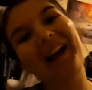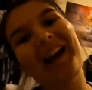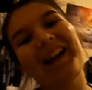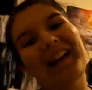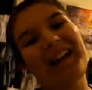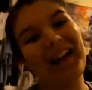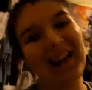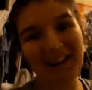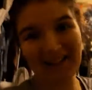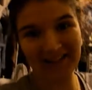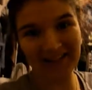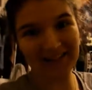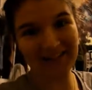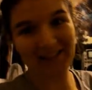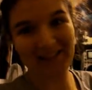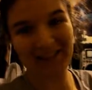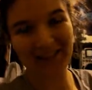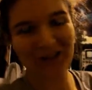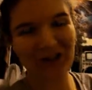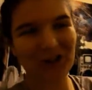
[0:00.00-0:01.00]
and hand
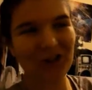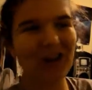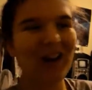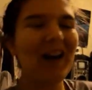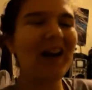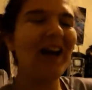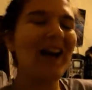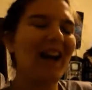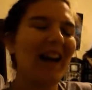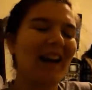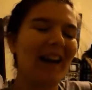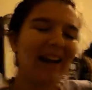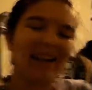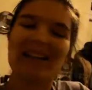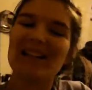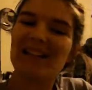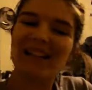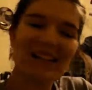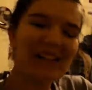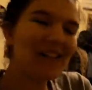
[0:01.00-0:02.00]
stitched. And I can
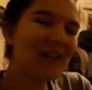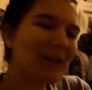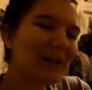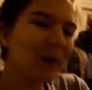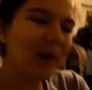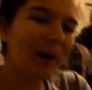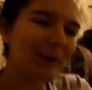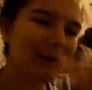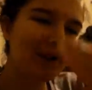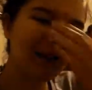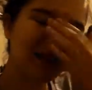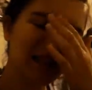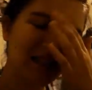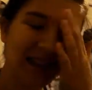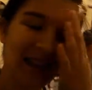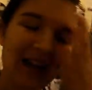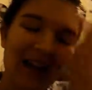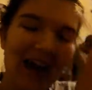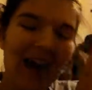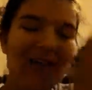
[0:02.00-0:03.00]
tell you, I'm just,
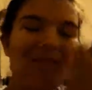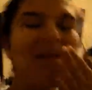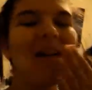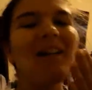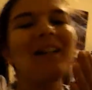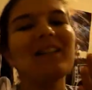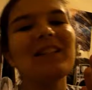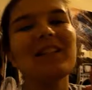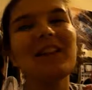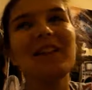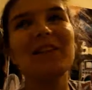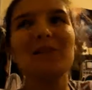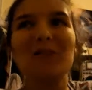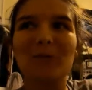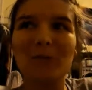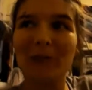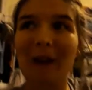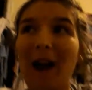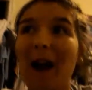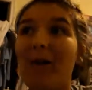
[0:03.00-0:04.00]
I'm not, just not
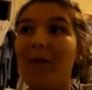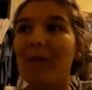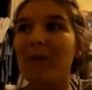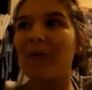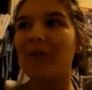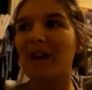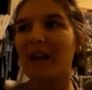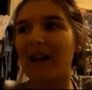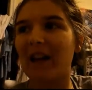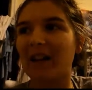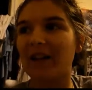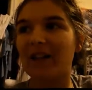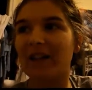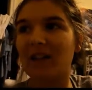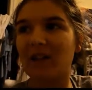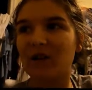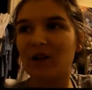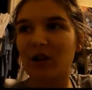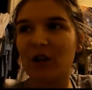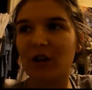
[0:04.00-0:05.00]
super happy with the hand
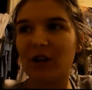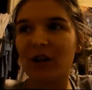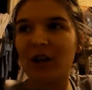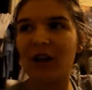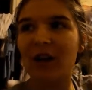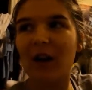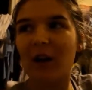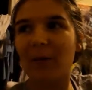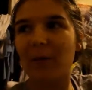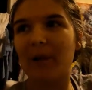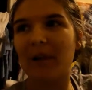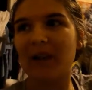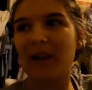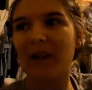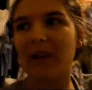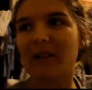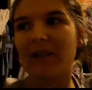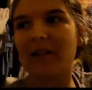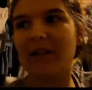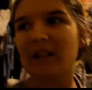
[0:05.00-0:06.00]
stitching
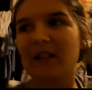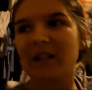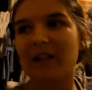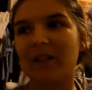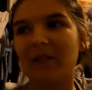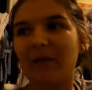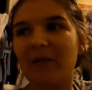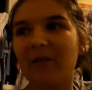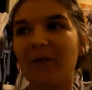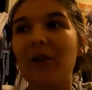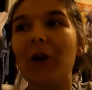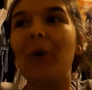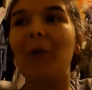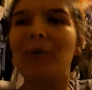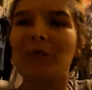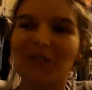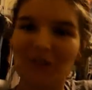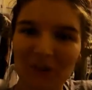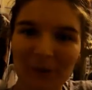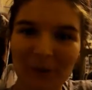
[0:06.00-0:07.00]
because it's
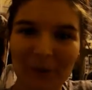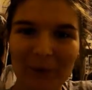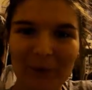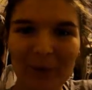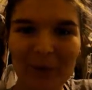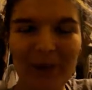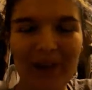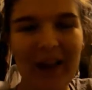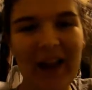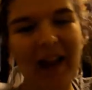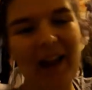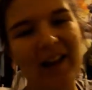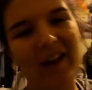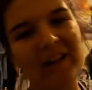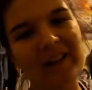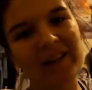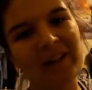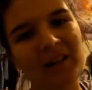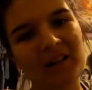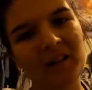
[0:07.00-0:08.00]
noticeable and
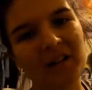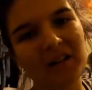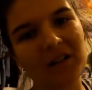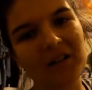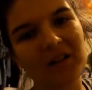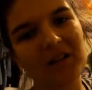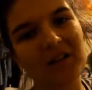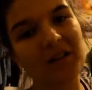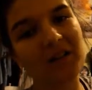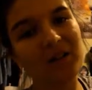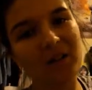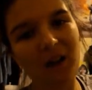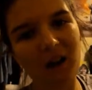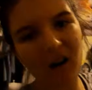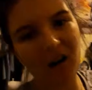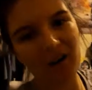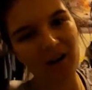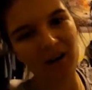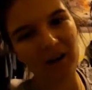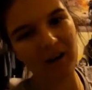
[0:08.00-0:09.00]
it's not as
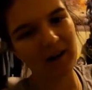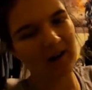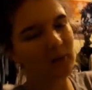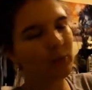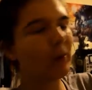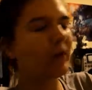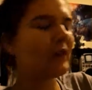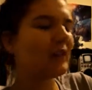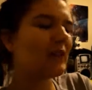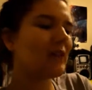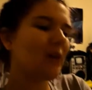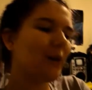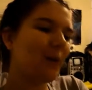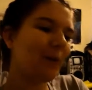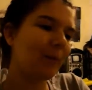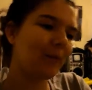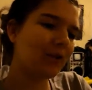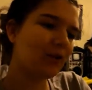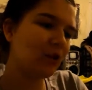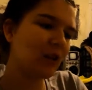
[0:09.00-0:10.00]
strong. Because with a
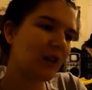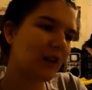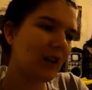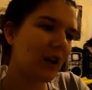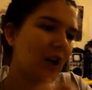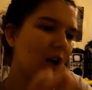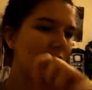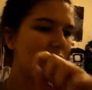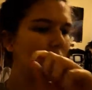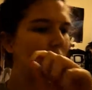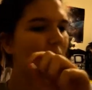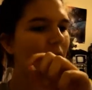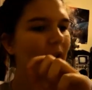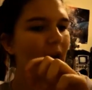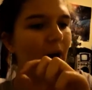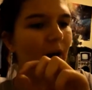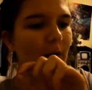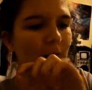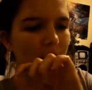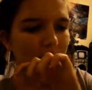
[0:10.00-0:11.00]
sewing machine, you can
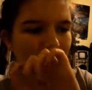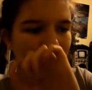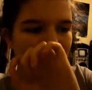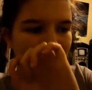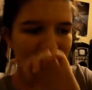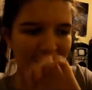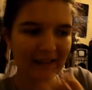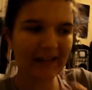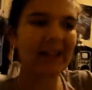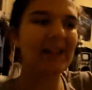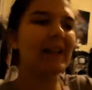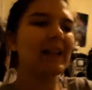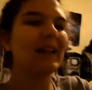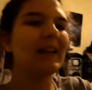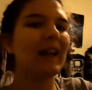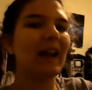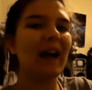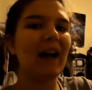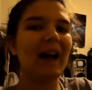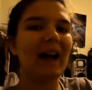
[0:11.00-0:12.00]
get a really clean
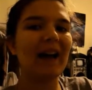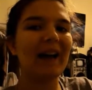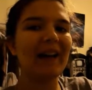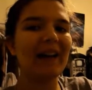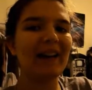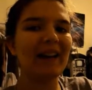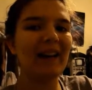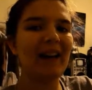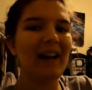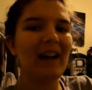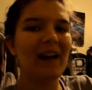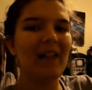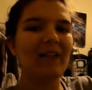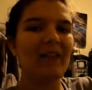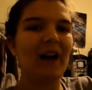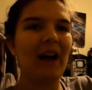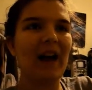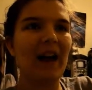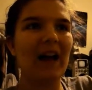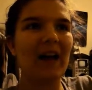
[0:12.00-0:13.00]
line
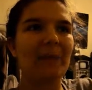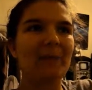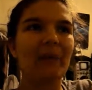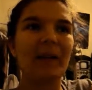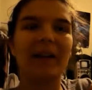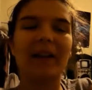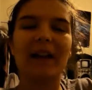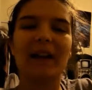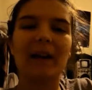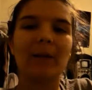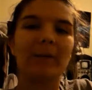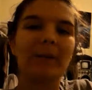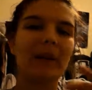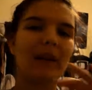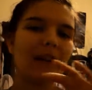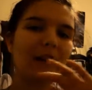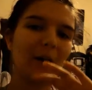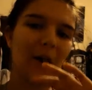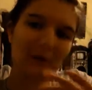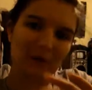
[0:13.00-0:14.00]
that barely
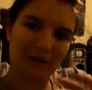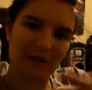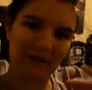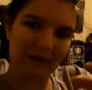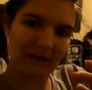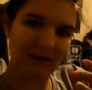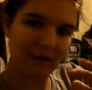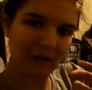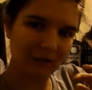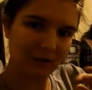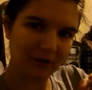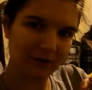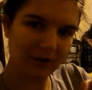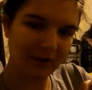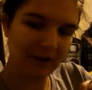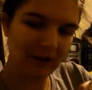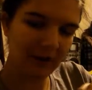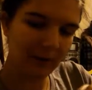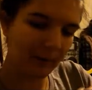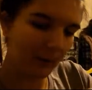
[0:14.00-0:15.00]
anybody notices your
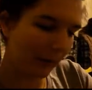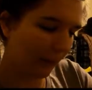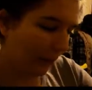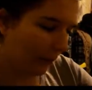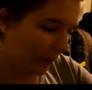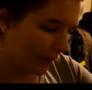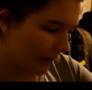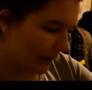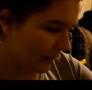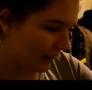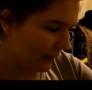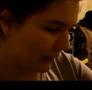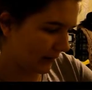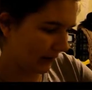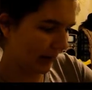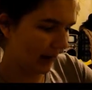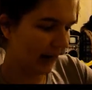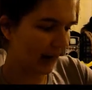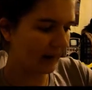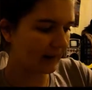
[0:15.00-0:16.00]
seam, but with
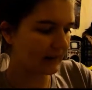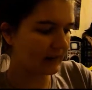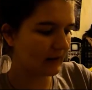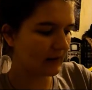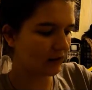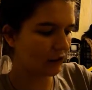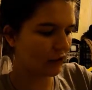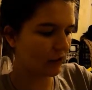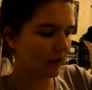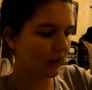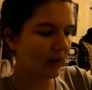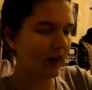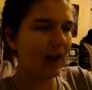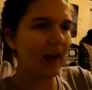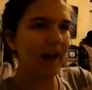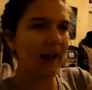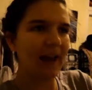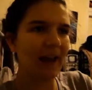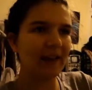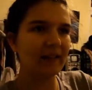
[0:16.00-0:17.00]
hand stitching,
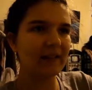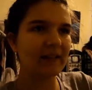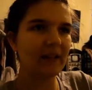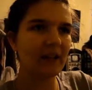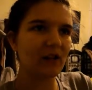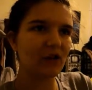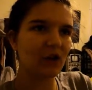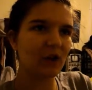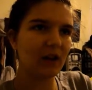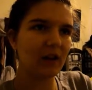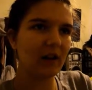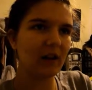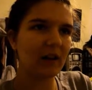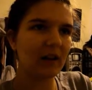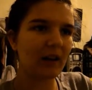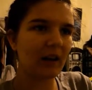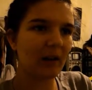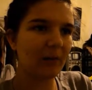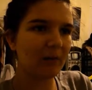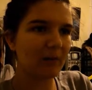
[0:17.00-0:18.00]
hand stitching
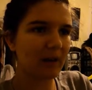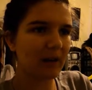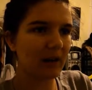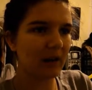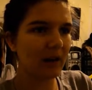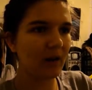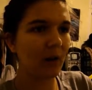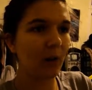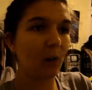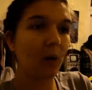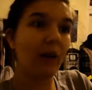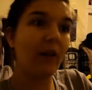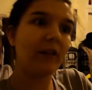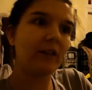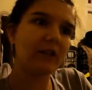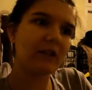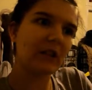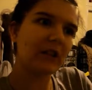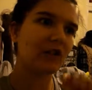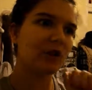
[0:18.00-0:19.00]
can be, one
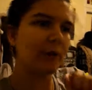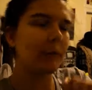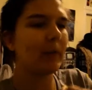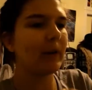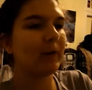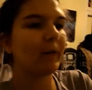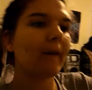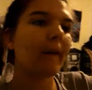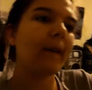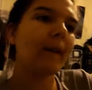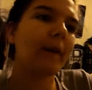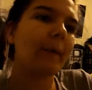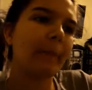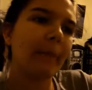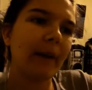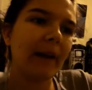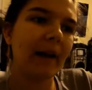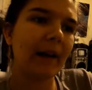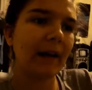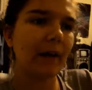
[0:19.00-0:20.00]
stitch can be really
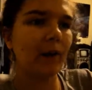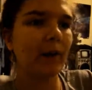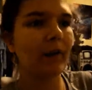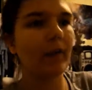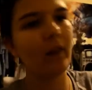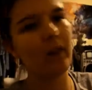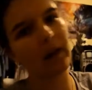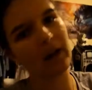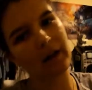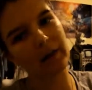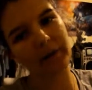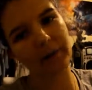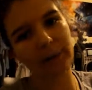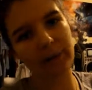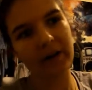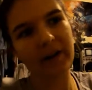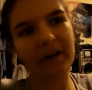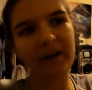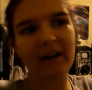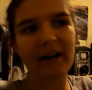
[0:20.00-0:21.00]
bigger than the other
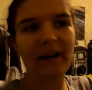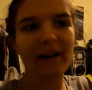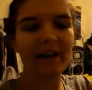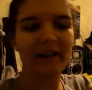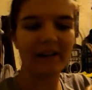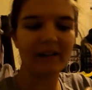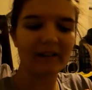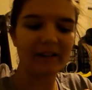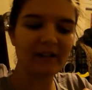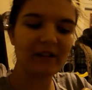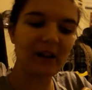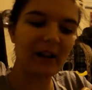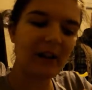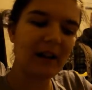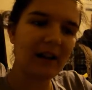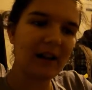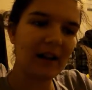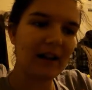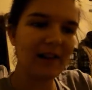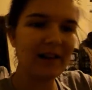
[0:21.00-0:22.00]
one, and
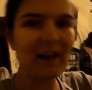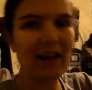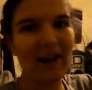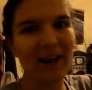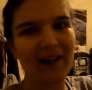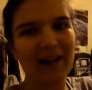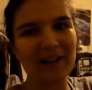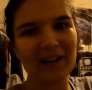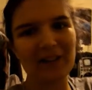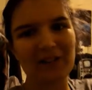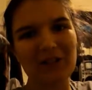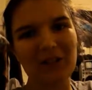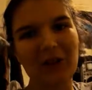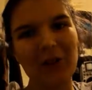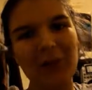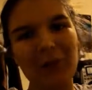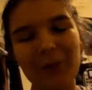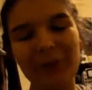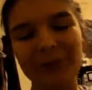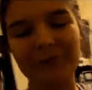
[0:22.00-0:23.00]
yeah,
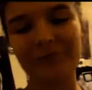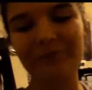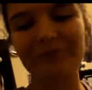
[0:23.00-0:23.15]
so